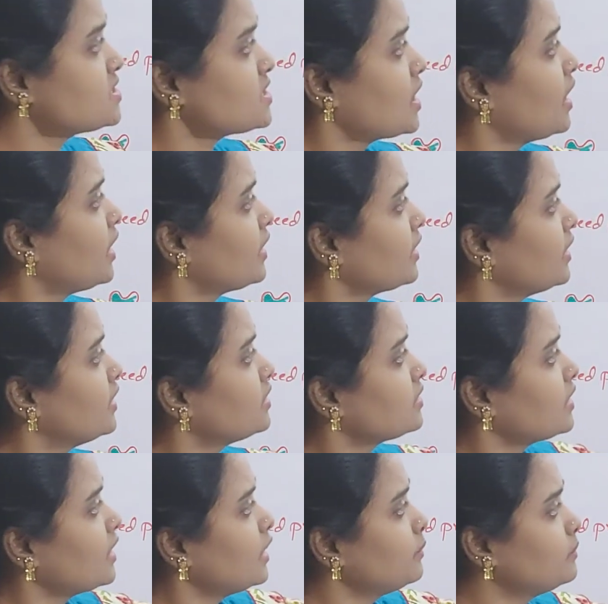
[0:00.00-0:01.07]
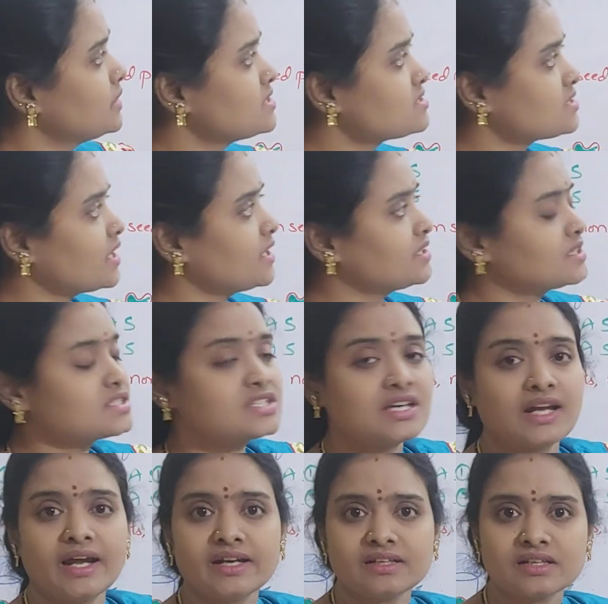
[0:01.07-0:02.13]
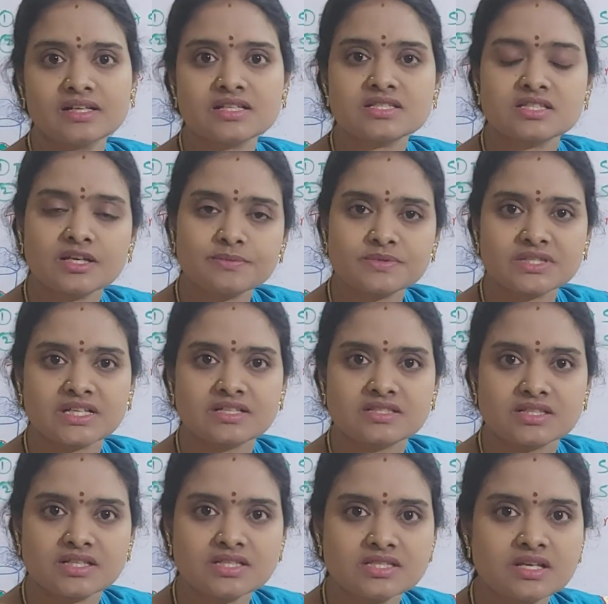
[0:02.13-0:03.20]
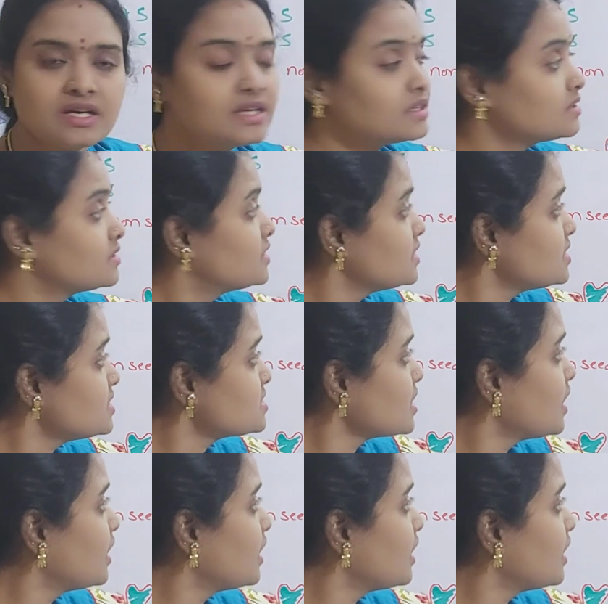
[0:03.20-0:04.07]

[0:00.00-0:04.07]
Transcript: are entrapped inside the gelatinous substances, these are